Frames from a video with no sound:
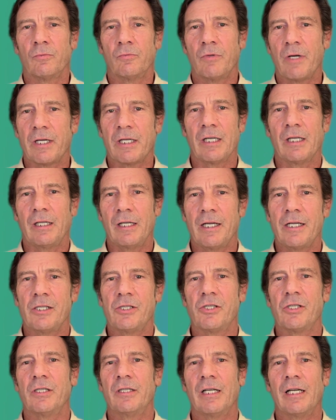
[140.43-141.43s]

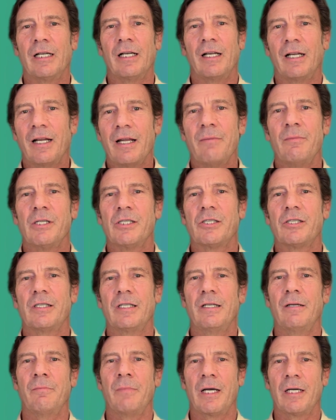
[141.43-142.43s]
regulation that limits
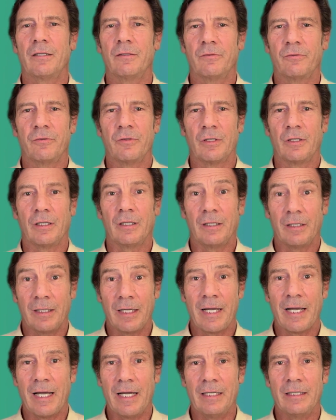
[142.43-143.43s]
the amount of
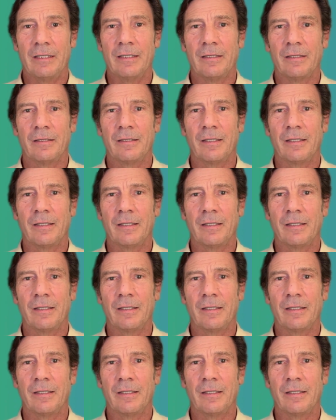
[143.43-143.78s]
lead